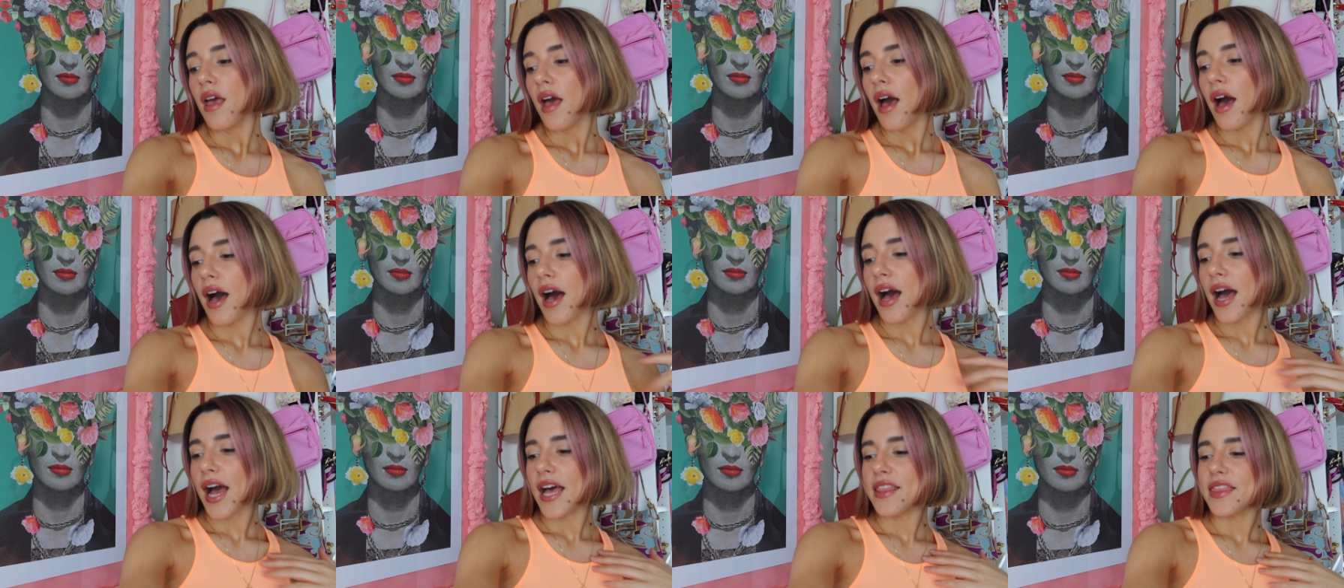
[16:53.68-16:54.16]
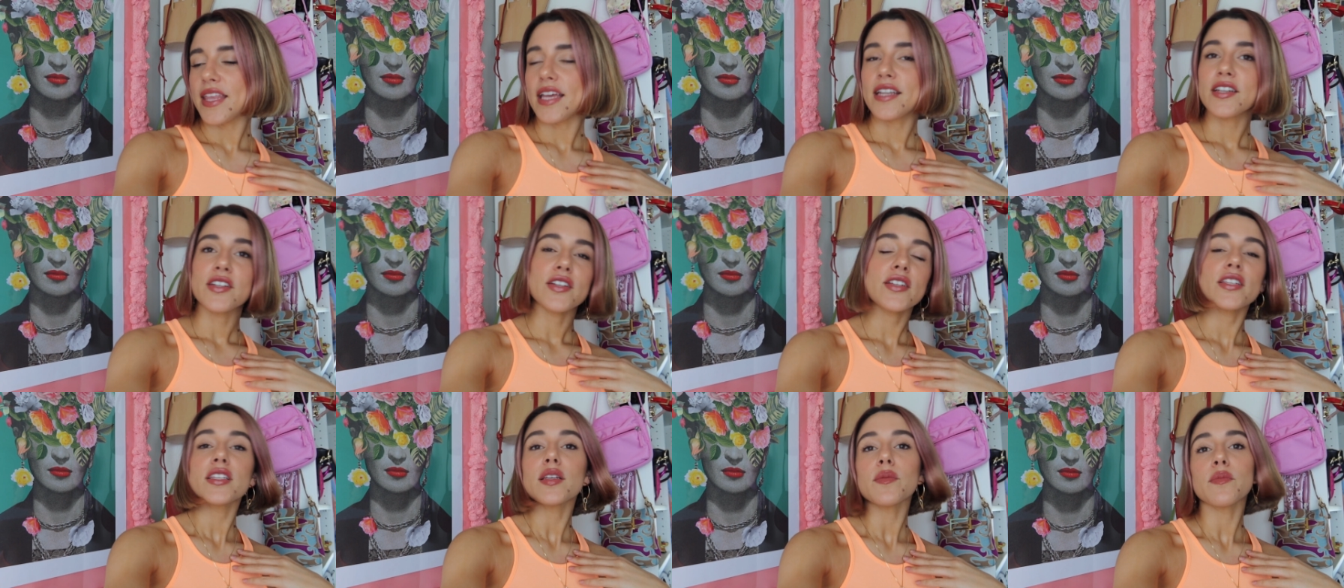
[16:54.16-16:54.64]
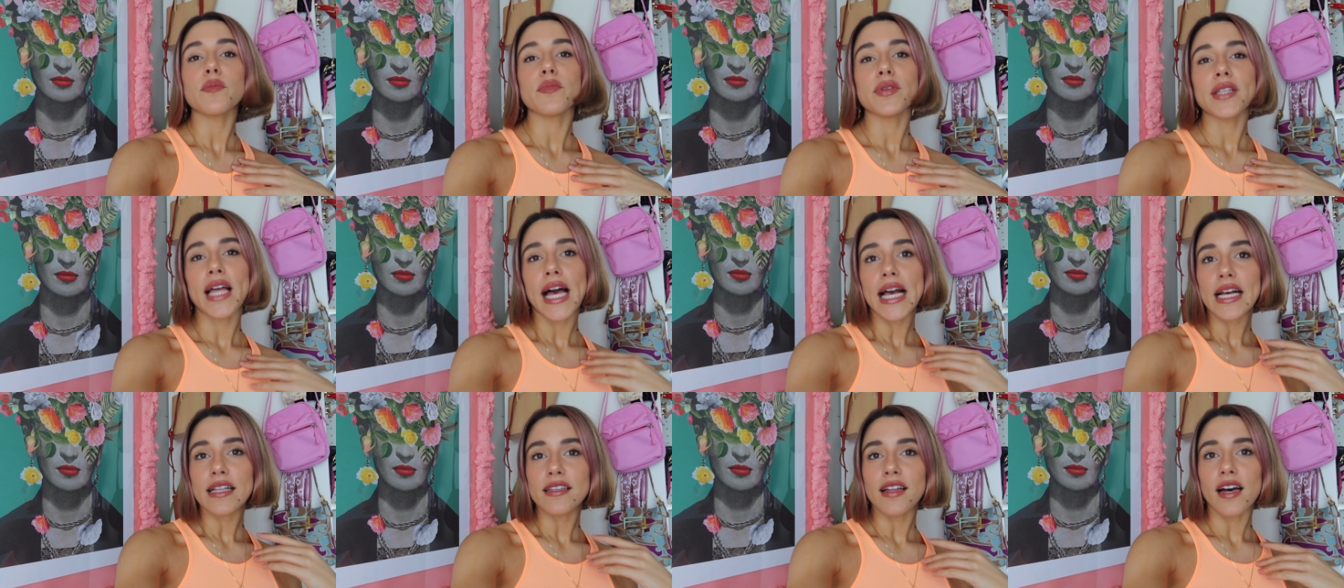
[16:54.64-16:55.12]
And then just some
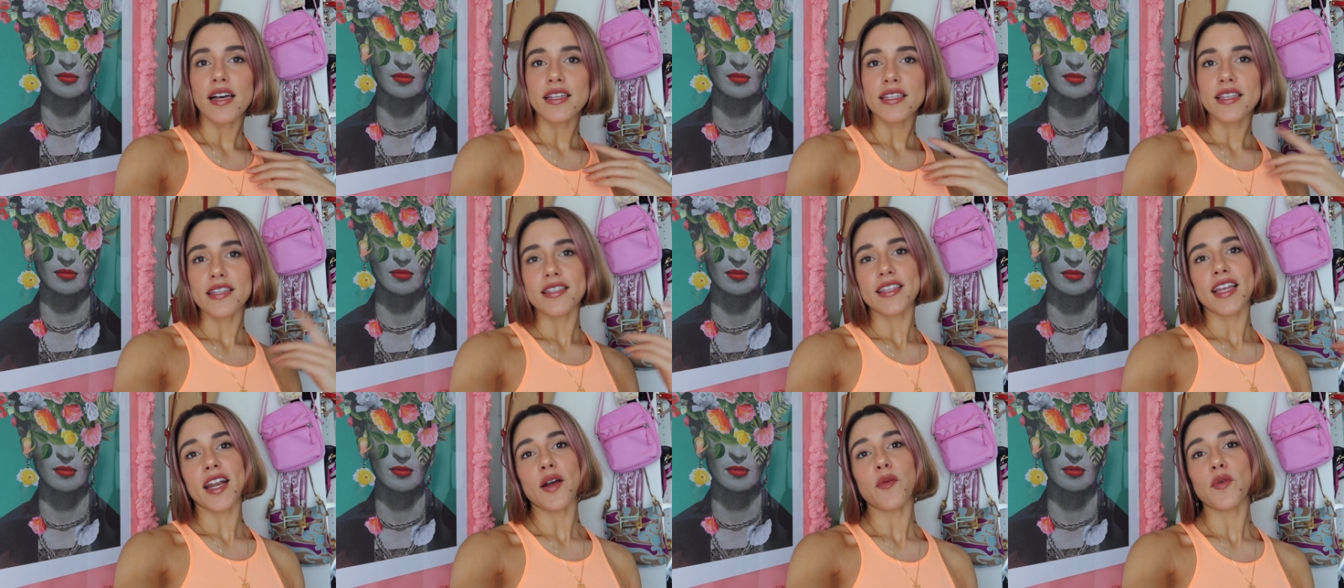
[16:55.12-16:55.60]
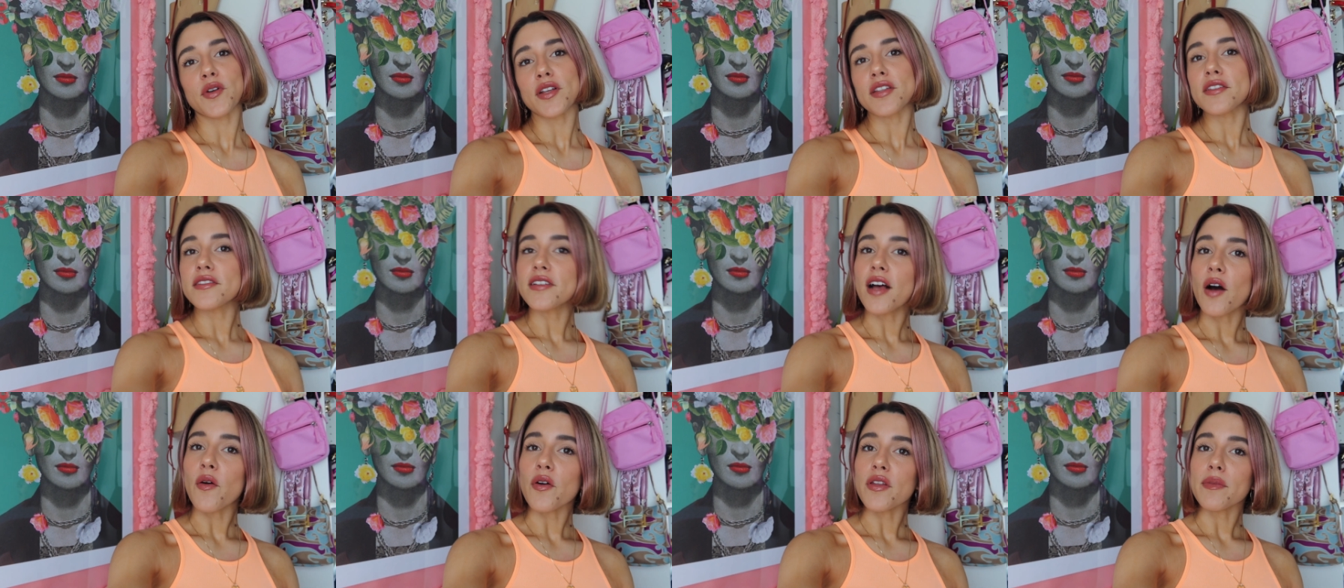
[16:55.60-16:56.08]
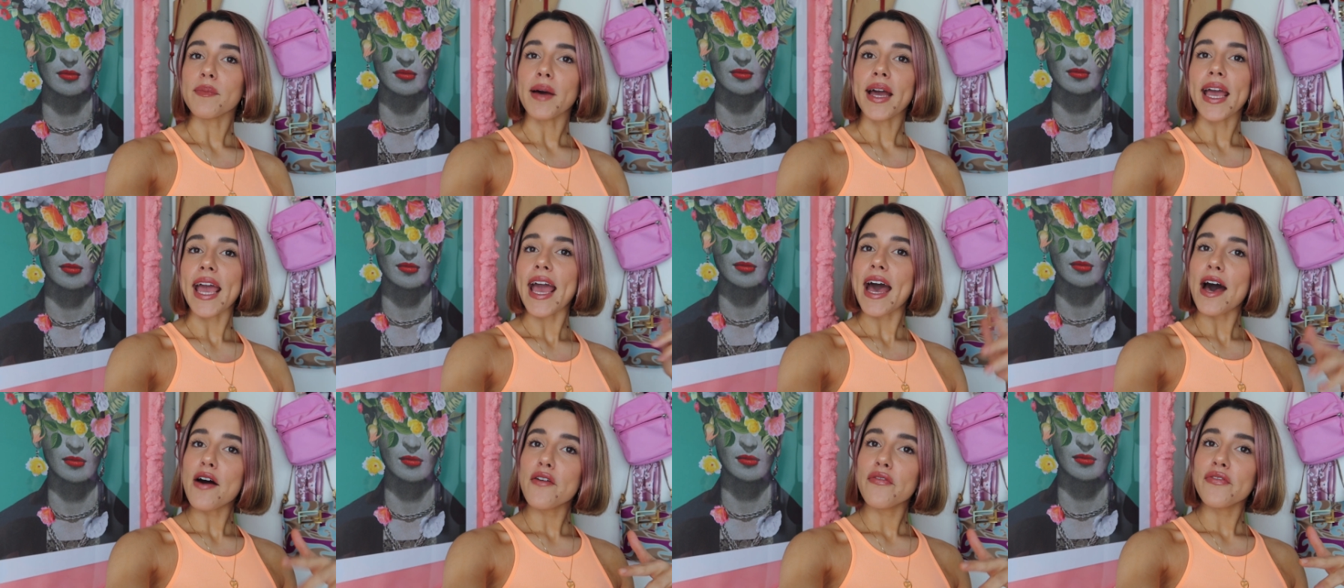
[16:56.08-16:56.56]
black glasses that I want to start with my
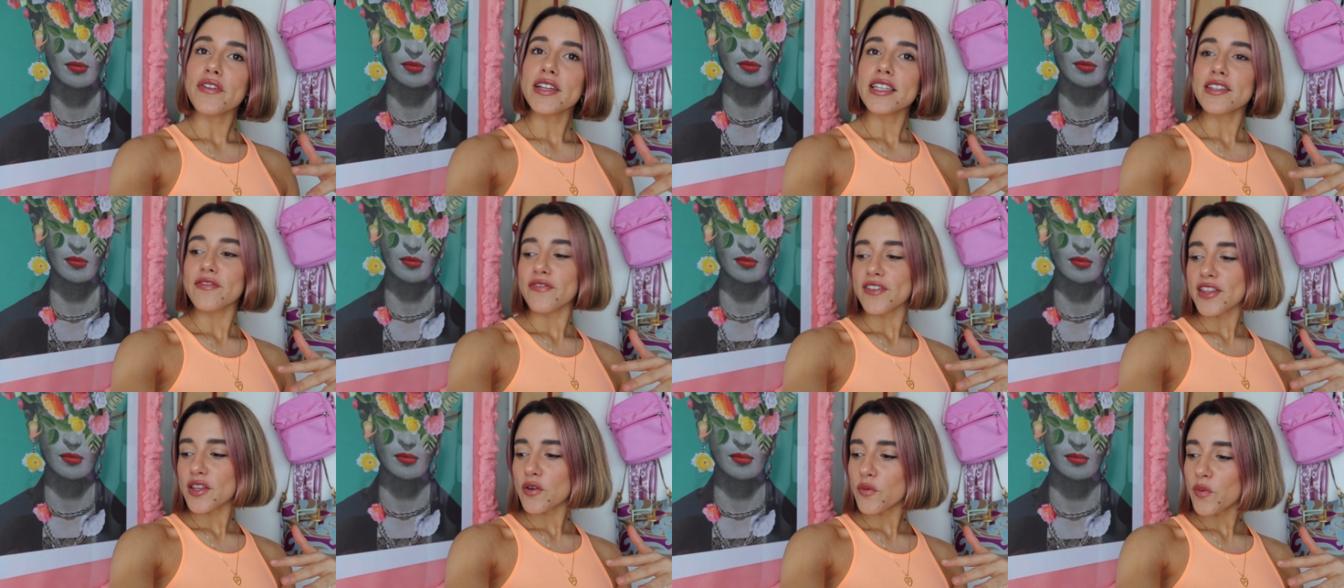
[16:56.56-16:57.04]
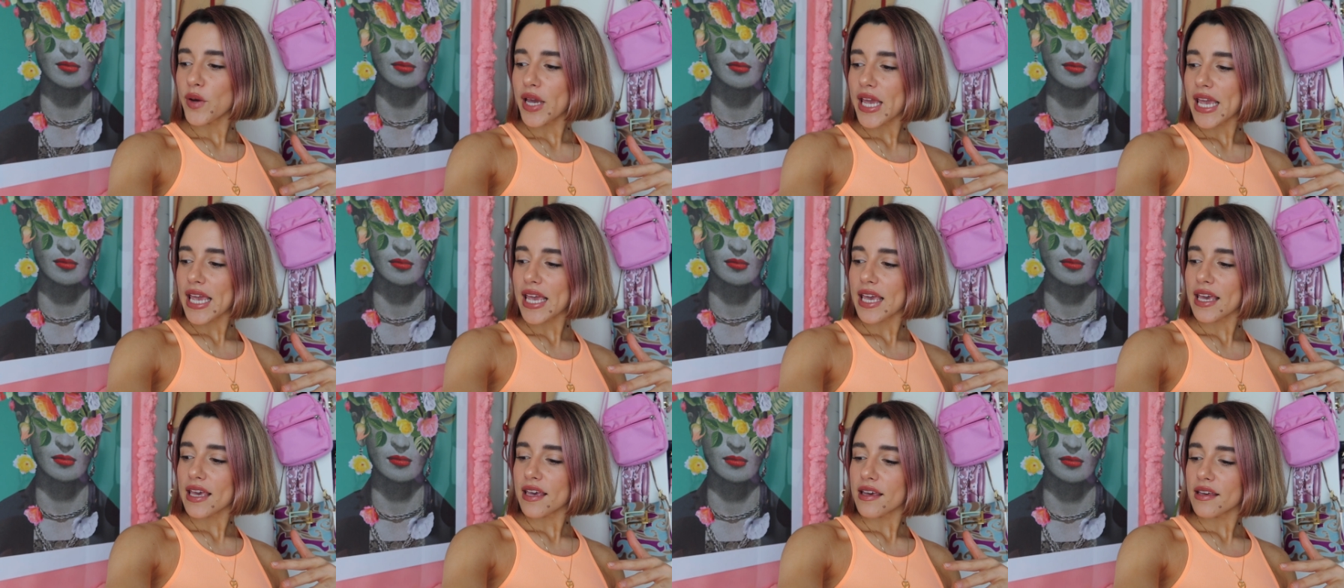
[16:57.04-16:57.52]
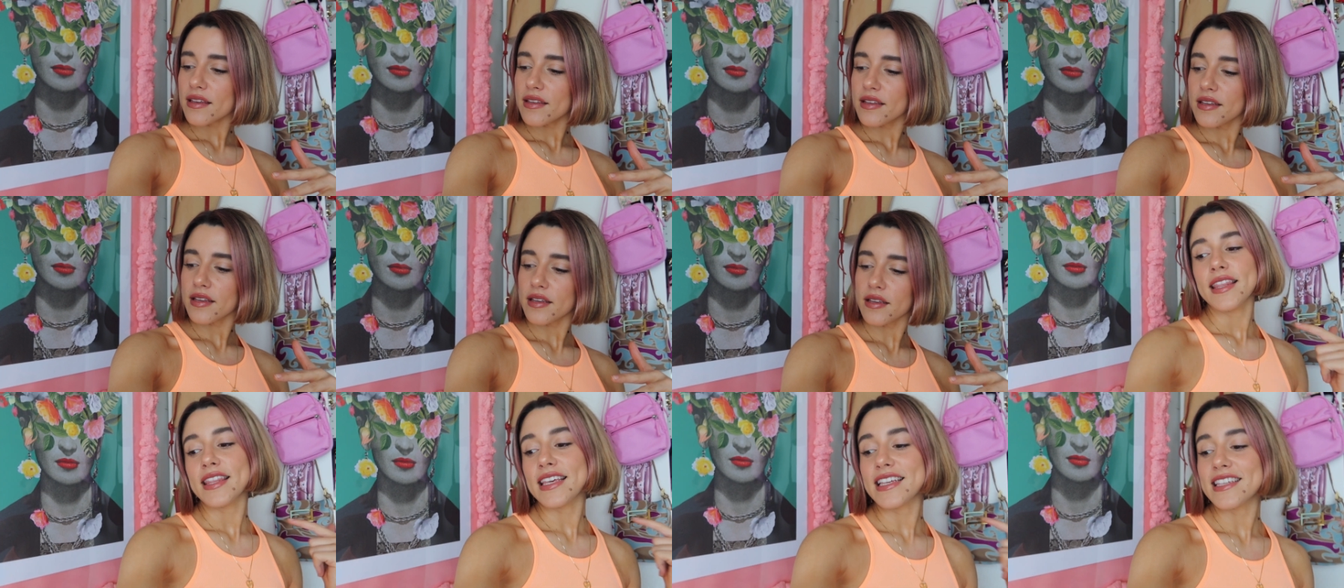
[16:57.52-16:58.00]
outfits for the week.
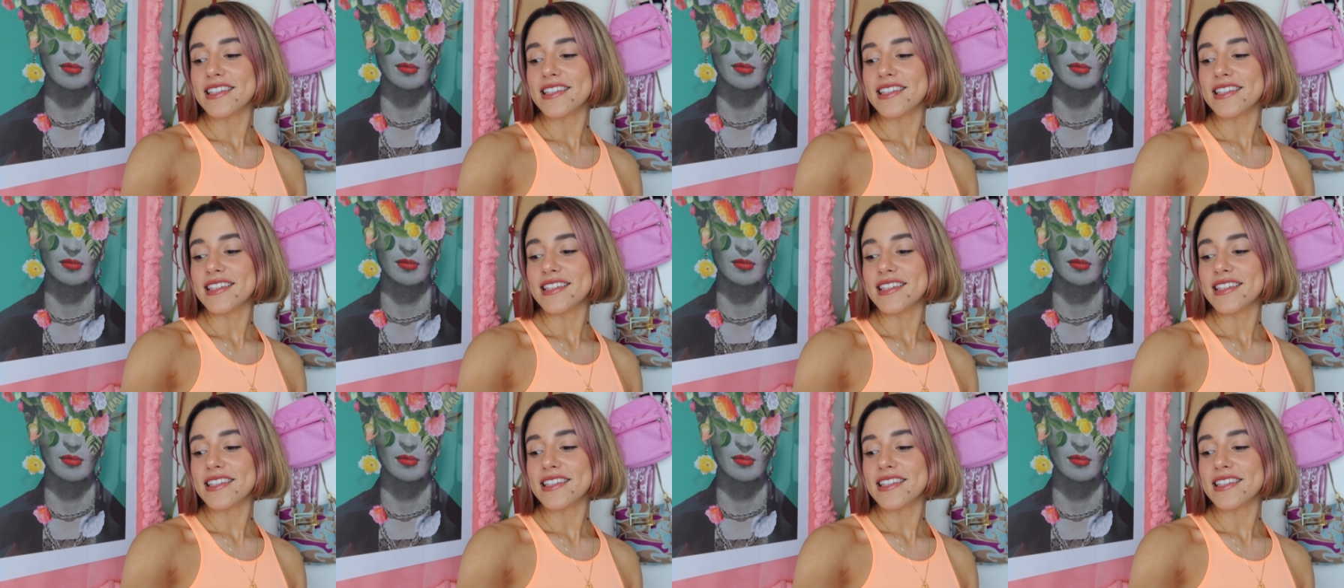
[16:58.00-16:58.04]
The